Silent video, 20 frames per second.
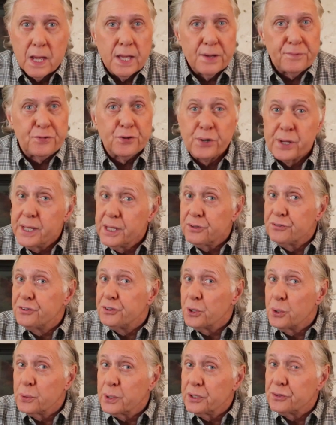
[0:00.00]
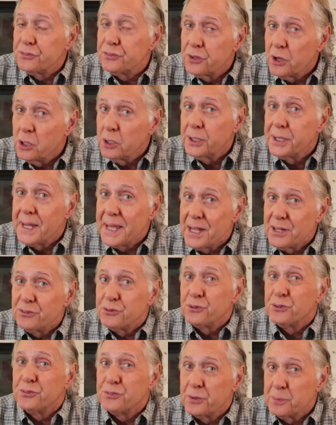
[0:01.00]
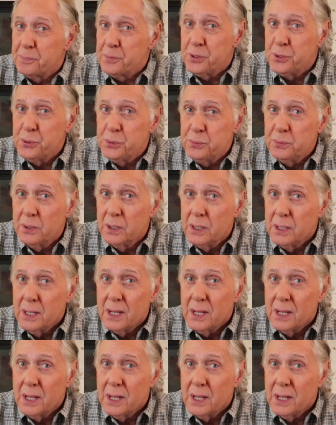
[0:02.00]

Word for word: If your kids don't get solid answers from you,